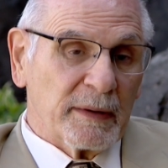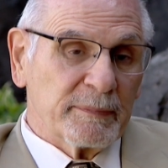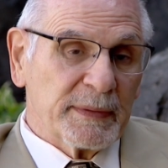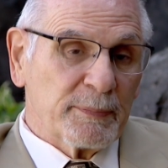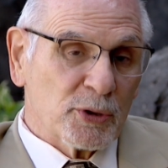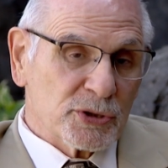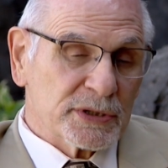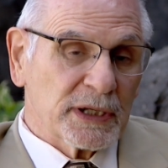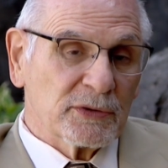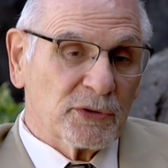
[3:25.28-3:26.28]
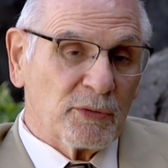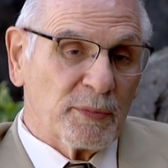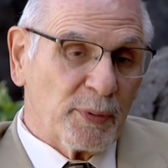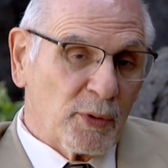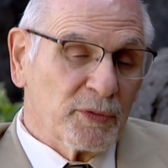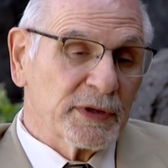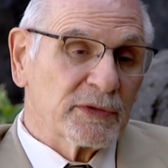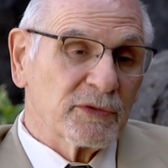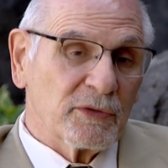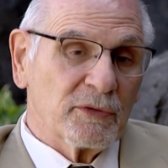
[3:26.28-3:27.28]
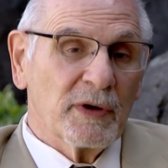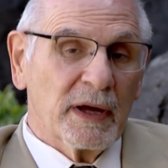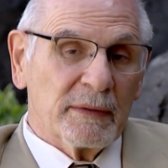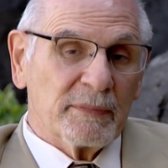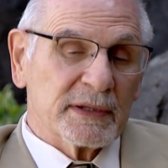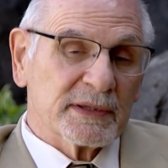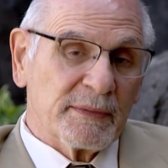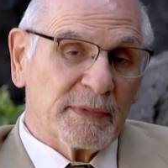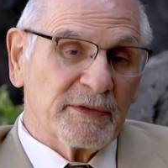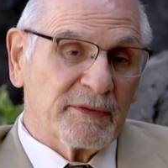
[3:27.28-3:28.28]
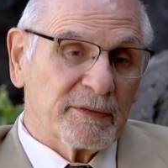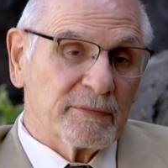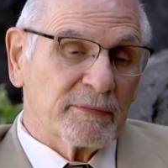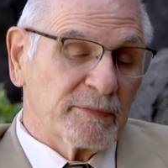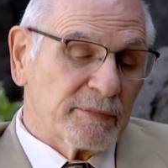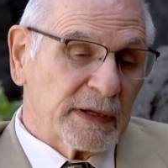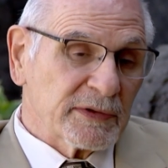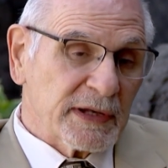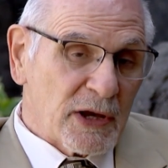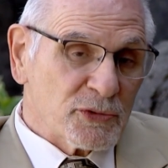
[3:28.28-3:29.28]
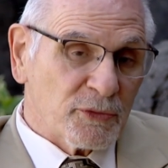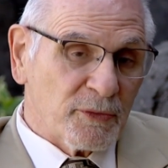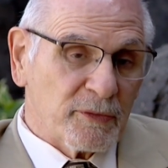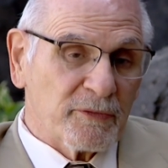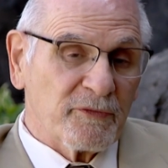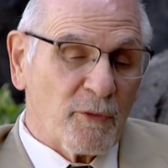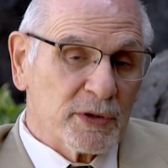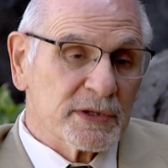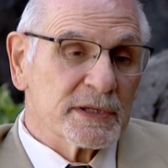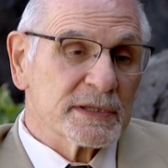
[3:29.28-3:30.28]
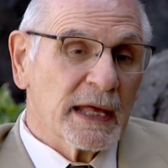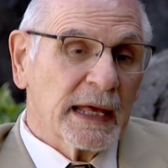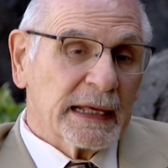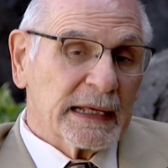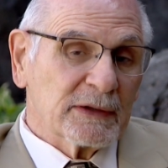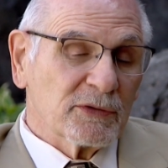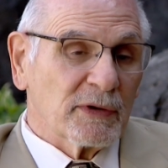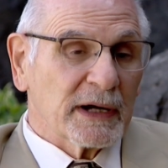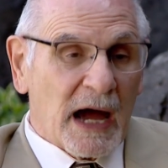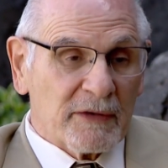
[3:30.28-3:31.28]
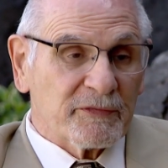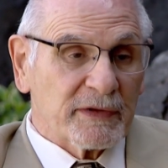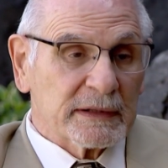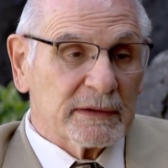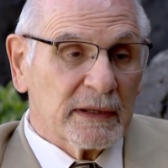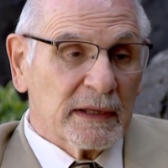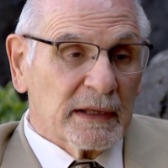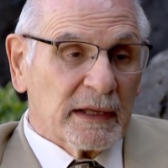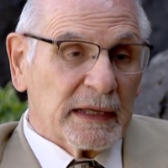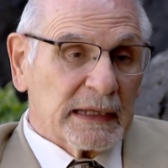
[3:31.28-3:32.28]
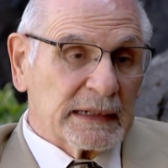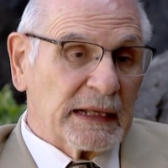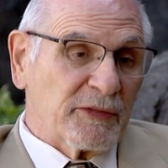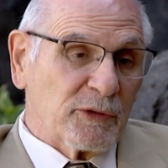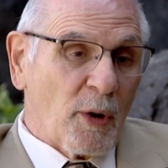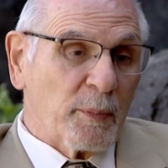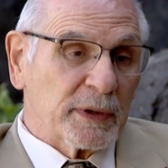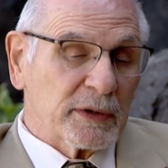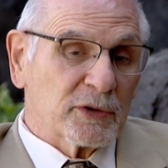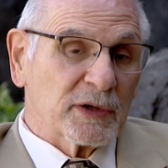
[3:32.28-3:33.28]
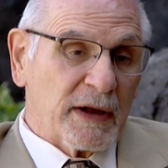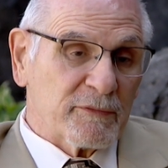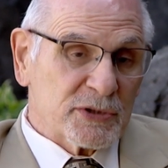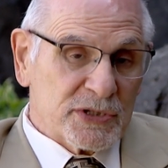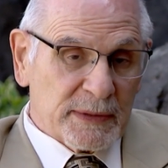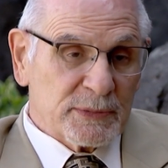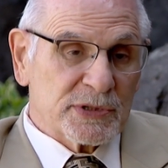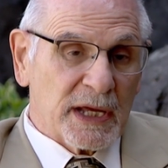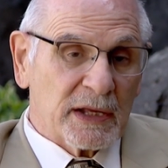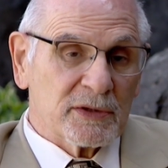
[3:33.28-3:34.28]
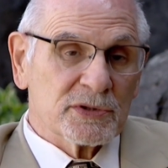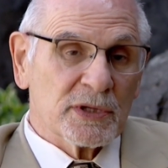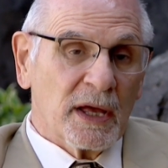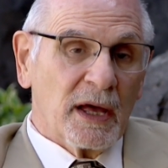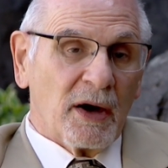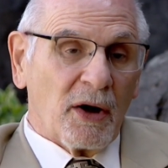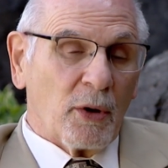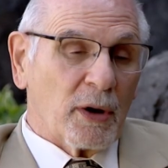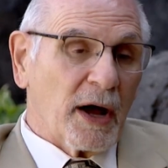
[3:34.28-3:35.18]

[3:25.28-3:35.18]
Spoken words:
be pushed into or pulled into by some of the international forces into a conflict in Ethiopia. You could have regime change or